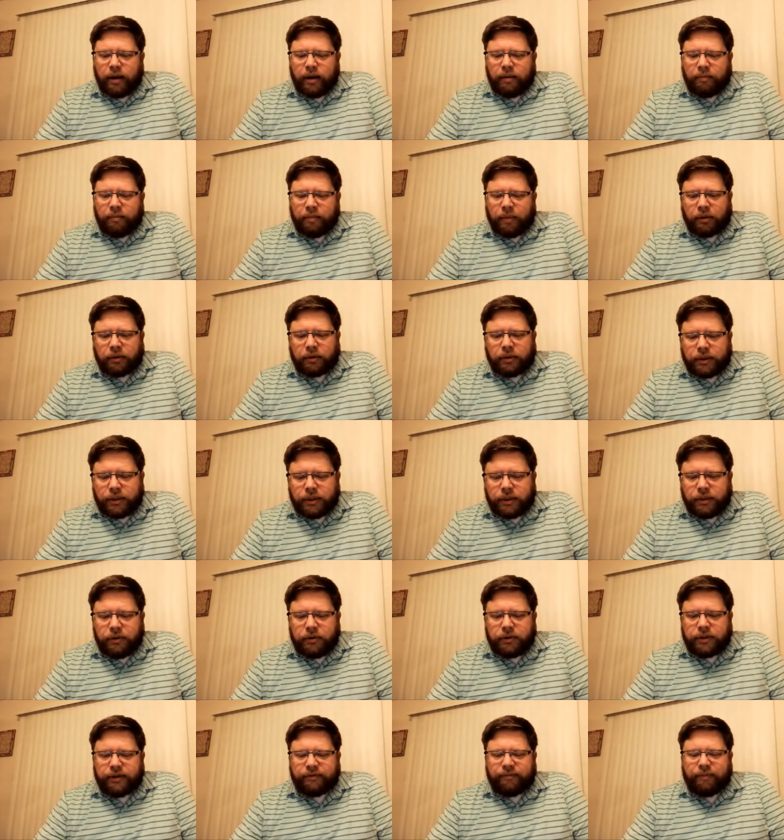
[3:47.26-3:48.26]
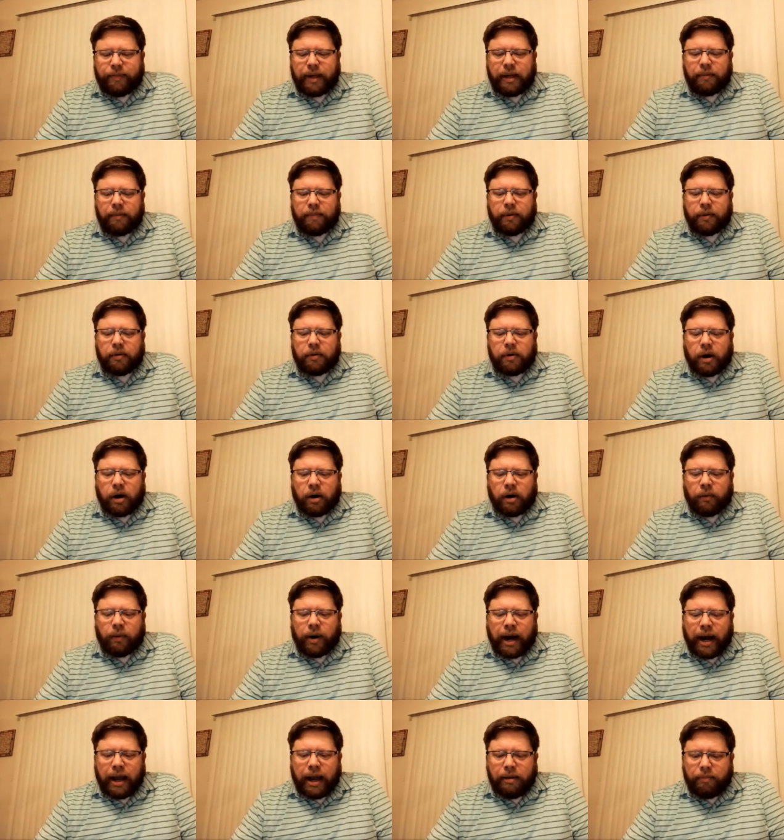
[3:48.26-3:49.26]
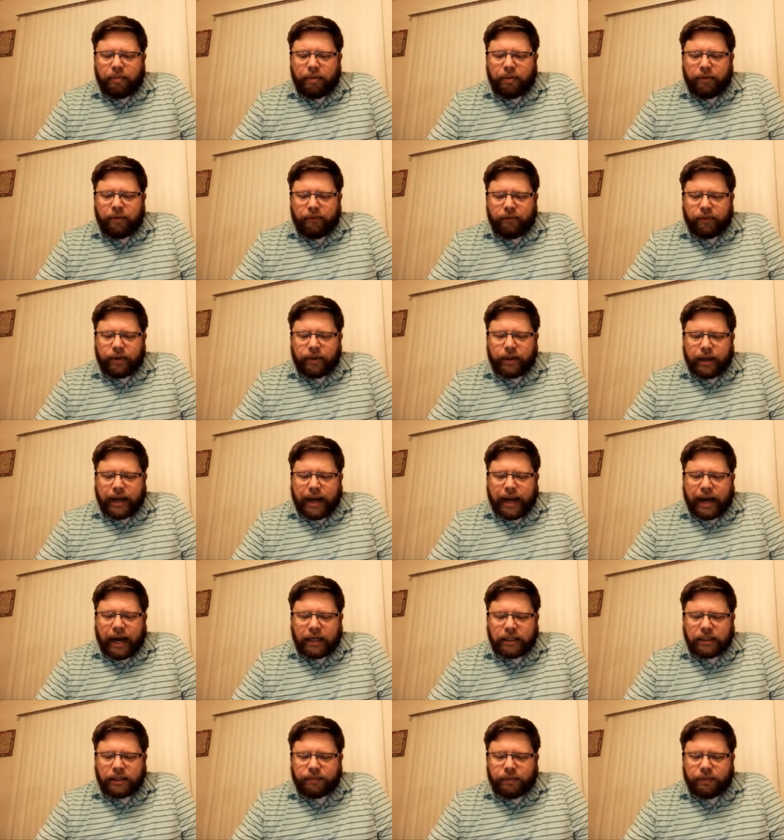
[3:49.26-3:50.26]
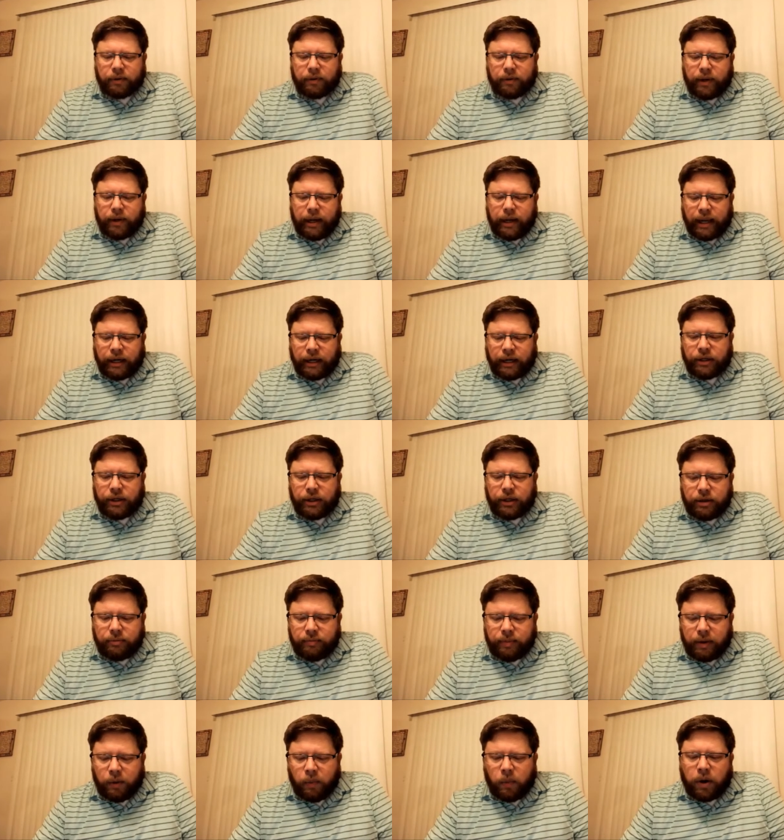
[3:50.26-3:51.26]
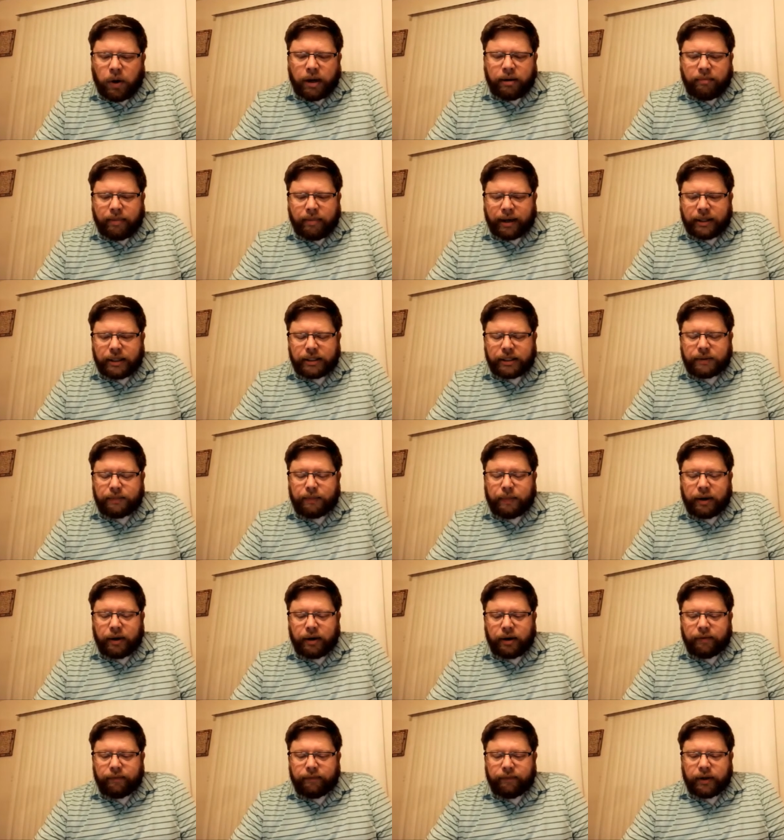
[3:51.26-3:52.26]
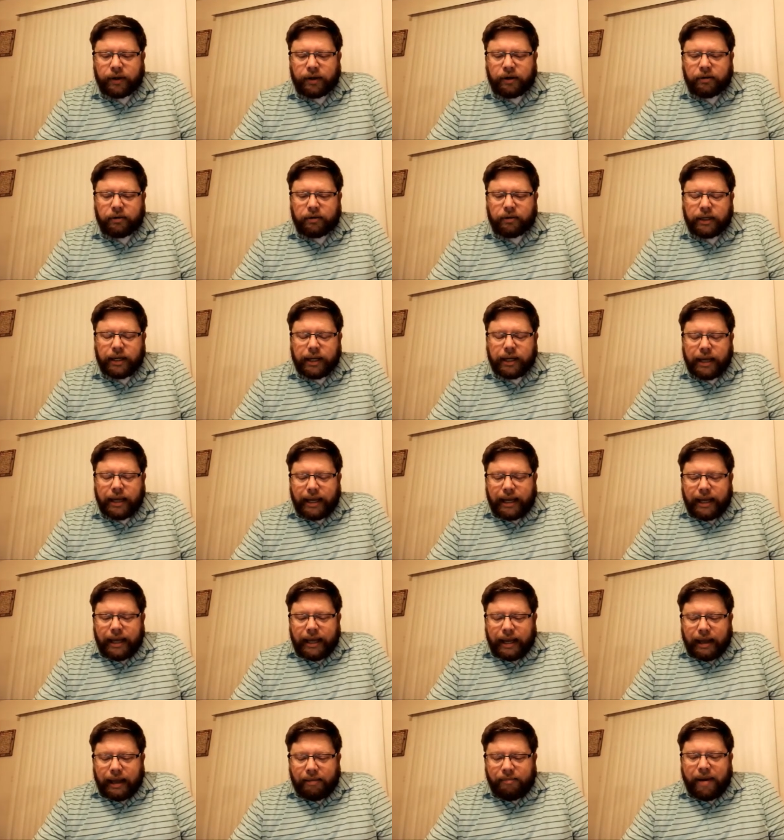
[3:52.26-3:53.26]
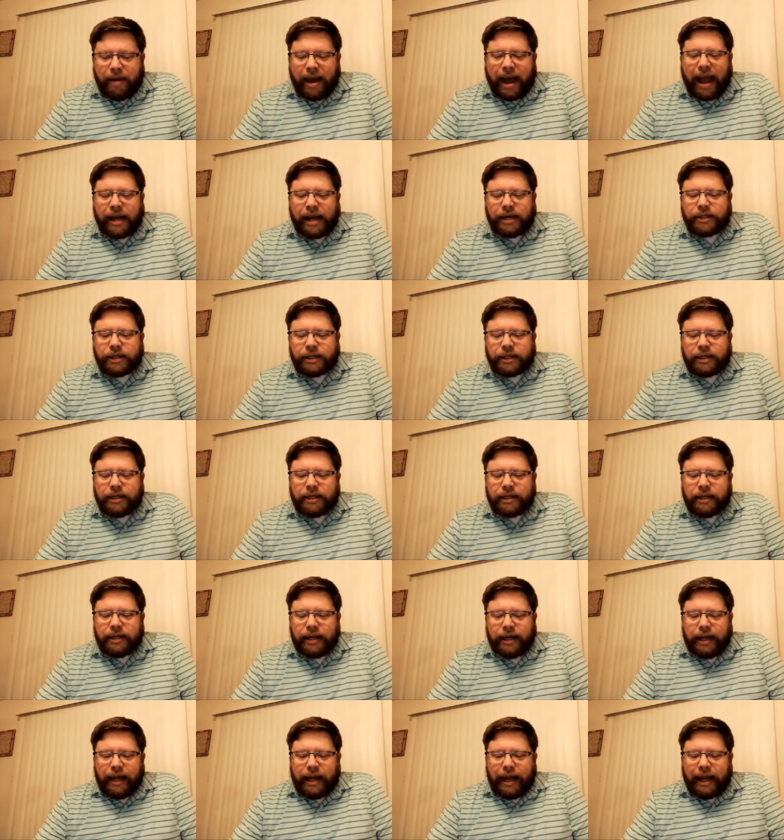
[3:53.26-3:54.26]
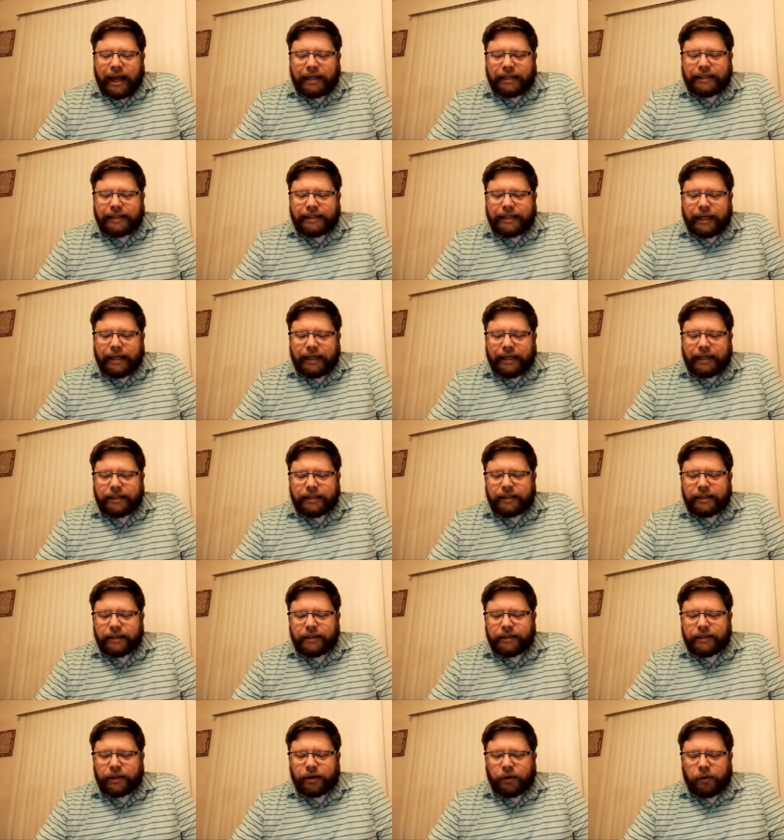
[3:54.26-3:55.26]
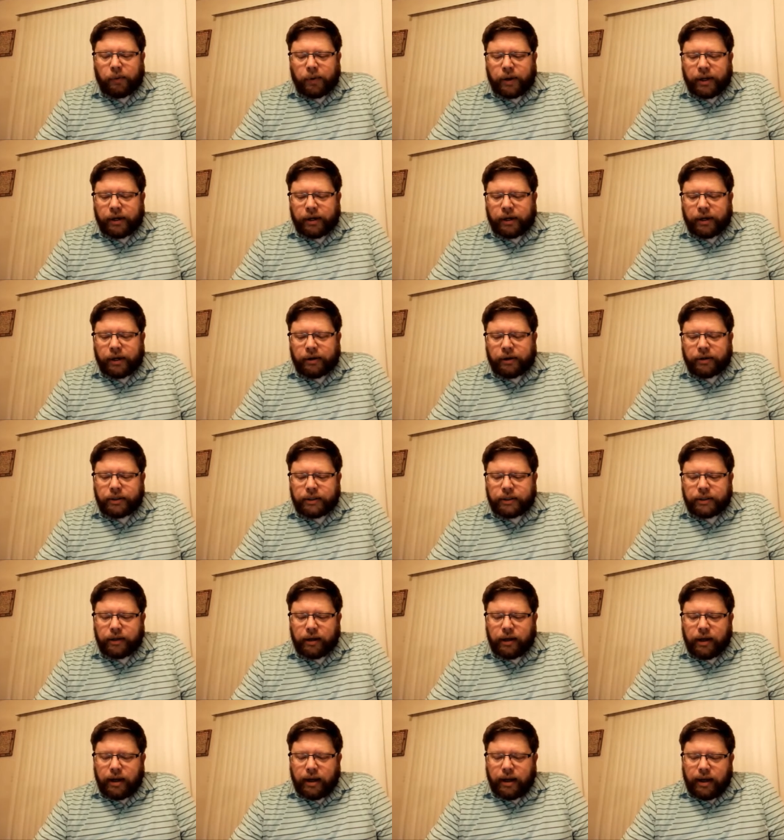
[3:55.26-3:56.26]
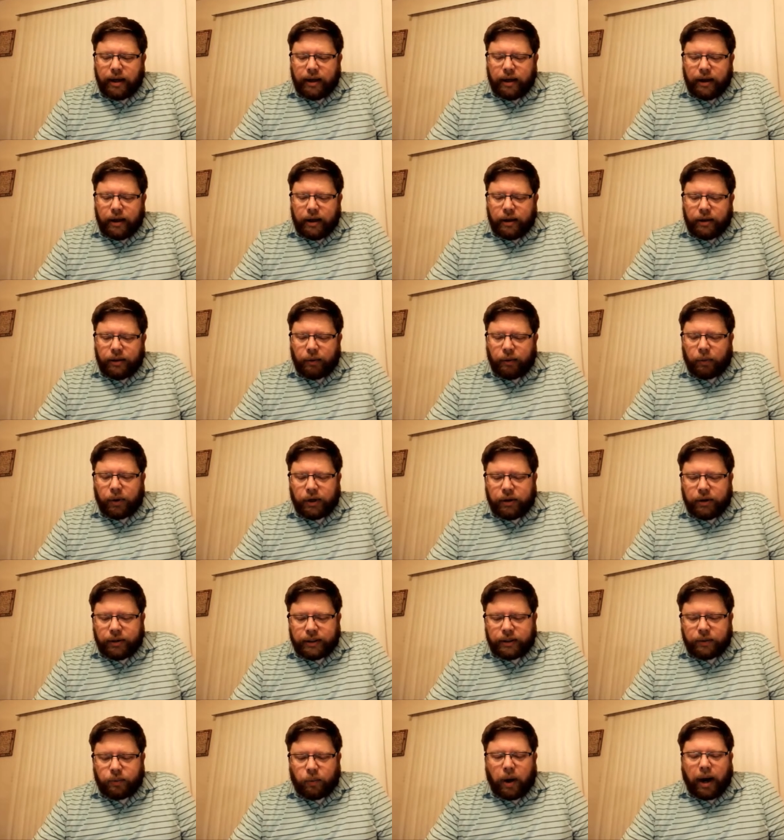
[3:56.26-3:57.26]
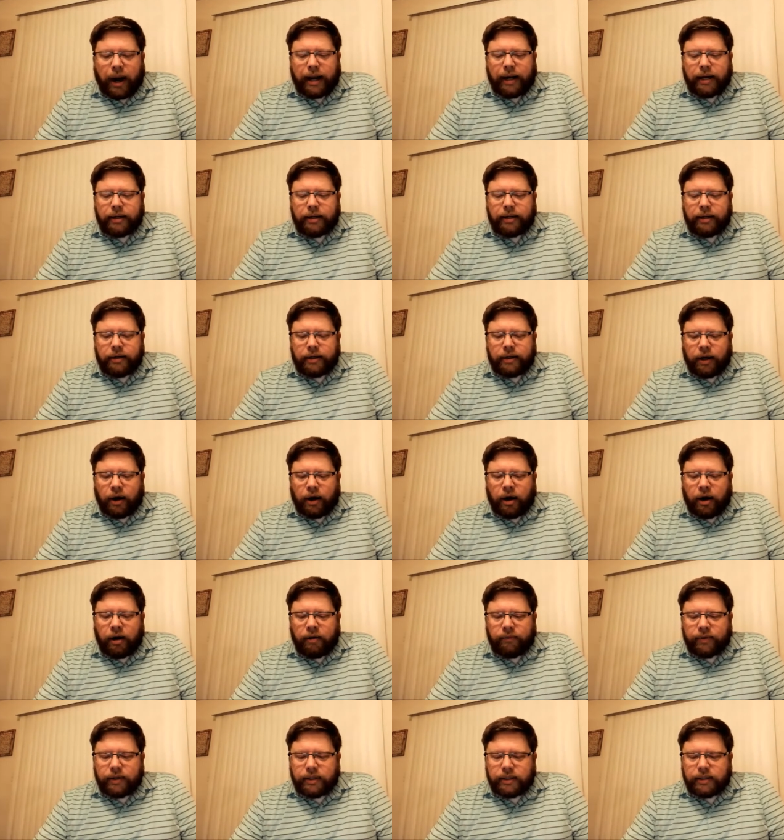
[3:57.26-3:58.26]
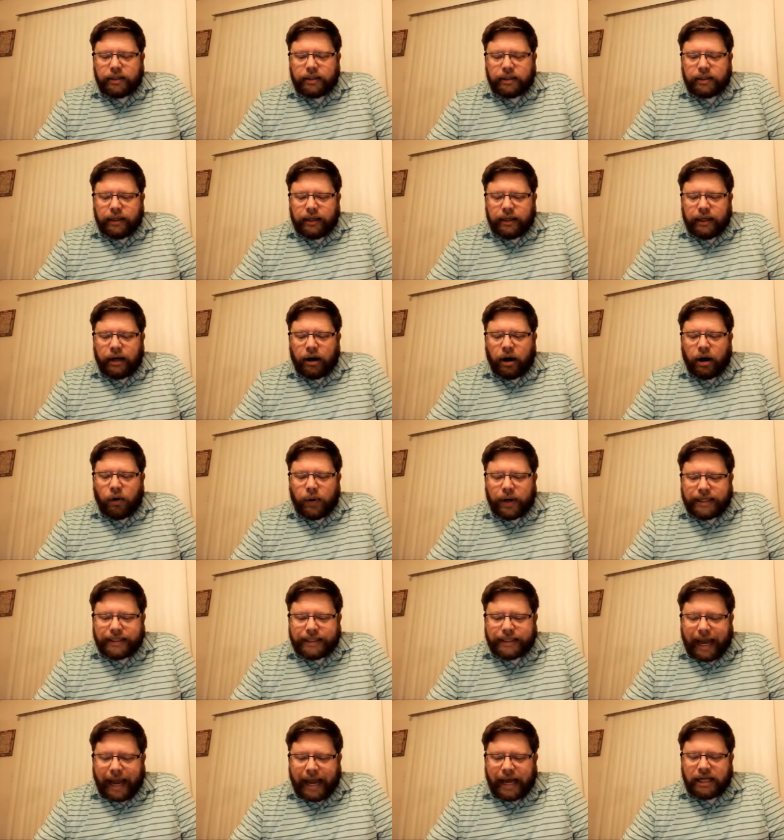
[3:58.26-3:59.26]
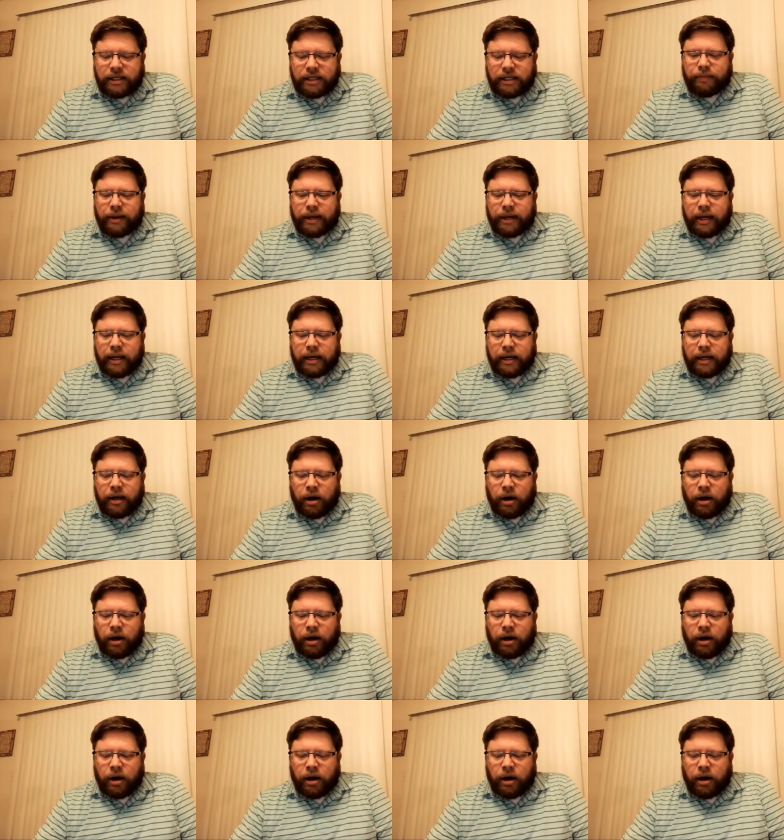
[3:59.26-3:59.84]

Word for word: Multitudes of people are ripe for the gospel and could be won by the spirit filled, impassioned, and zealous soul winners. The world is white to harvest. It always has been and